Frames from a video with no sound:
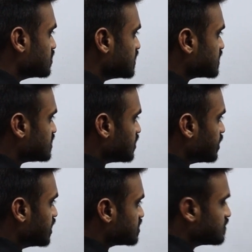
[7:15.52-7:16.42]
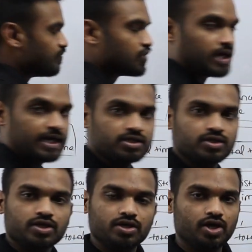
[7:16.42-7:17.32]
60 minutes, right?
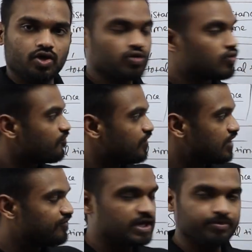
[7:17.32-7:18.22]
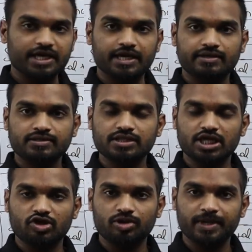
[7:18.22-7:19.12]
Now, for every minute,
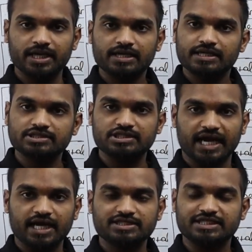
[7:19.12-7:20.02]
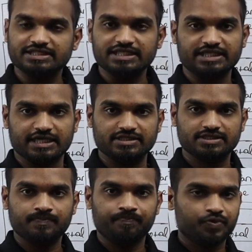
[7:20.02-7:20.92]
there will be inside 60
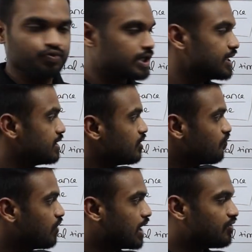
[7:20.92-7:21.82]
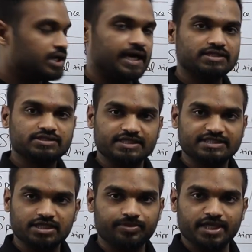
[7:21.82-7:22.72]
seconds. Okay, 1 hour has
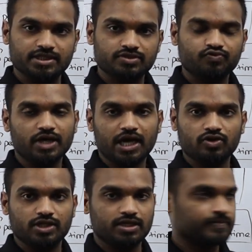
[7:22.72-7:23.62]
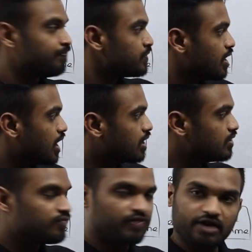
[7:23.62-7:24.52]
60 minutes. We all know that.
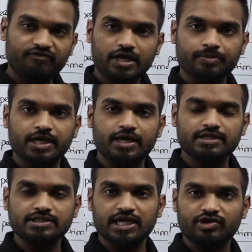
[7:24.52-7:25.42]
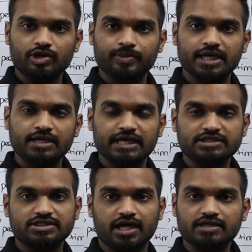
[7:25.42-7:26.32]
And for every minute, there will be
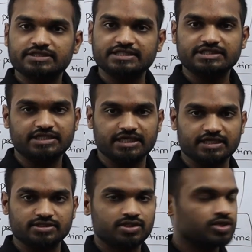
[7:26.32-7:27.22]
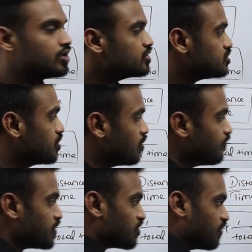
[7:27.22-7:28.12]
extra 60 seconds.
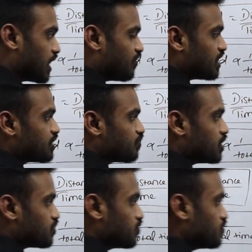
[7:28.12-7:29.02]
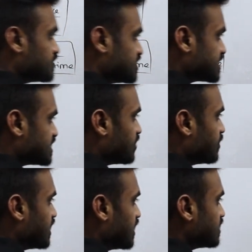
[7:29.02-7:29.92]
So, 1 hour equal to 60
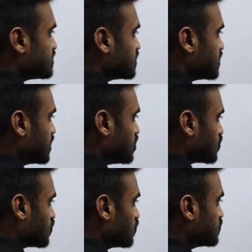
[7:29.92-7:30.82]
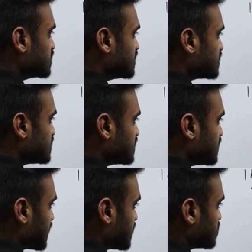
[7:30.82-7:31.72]
minutes into 60
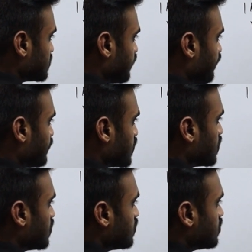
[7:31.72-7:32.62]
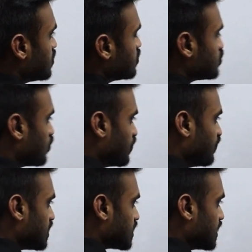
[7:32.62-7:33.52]
seconds. So, we
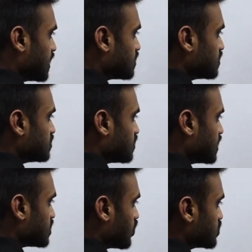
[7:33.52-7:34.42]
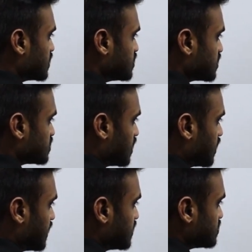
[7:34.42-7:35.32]
will get
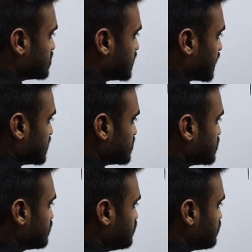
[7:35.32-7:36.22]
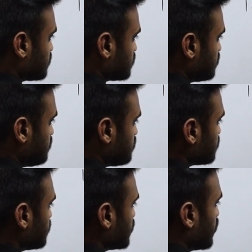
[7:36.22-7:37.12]
3600 seconds.
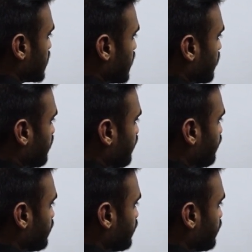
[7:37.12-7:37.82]
Okay.